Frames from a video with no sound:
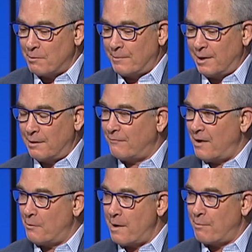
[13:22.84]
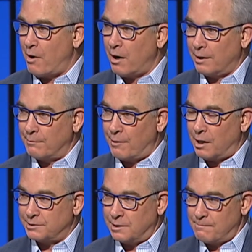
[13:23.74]
being at Fenway Park in
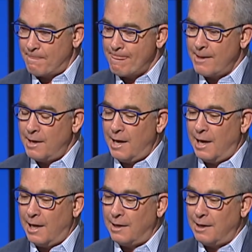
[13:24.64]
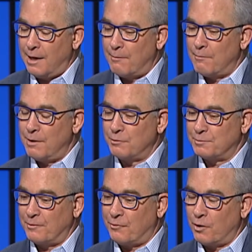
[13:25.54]
Boston, and it was
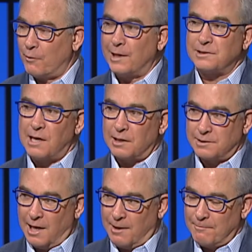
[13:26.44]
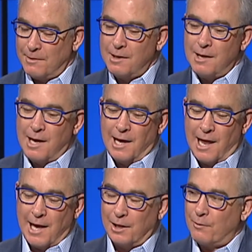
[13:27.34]
before a Red Sox game. And
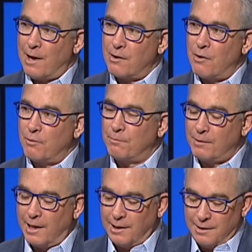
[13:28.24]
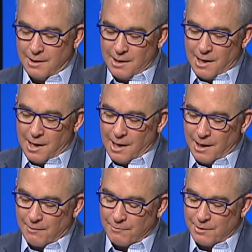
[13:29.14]
hanging around home plate
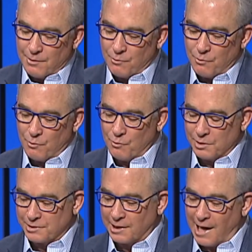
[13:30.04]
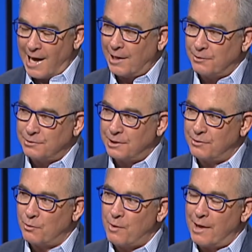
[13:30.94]
was a guy who did
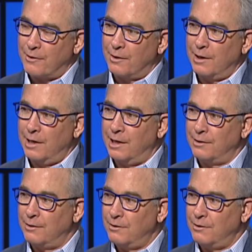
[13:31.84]
the weather in